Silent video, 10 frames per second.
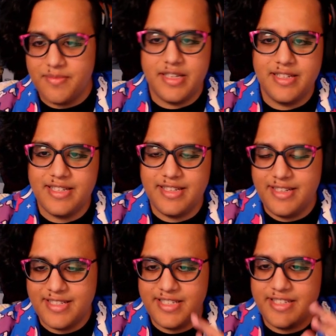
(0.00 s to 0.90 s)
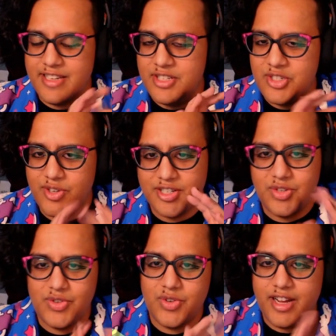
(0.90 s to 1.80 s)
These
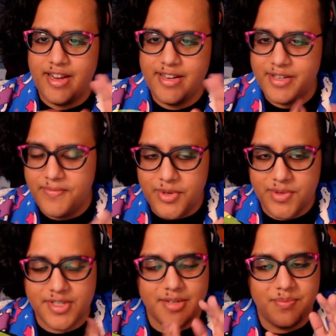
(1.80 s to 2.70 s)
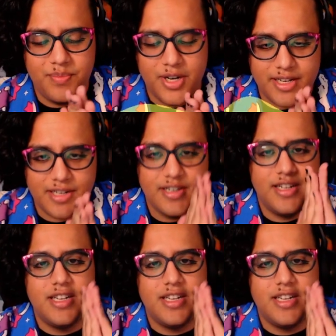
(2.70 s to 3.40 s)
instructions are kind of confusing, but